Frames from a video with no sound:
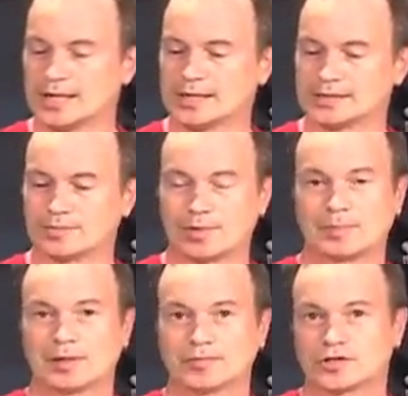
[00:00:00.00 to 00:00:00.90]
Some
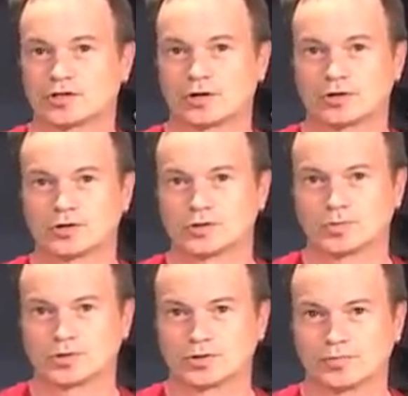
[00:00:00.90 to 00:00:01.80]
people have starters
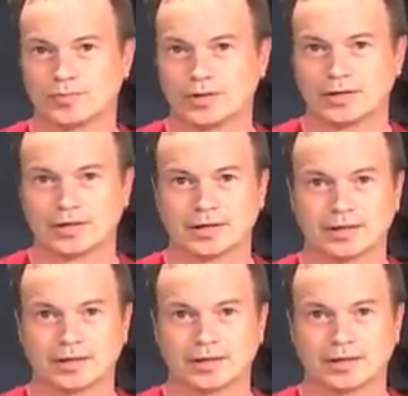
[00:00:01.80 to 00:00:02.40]
which have been,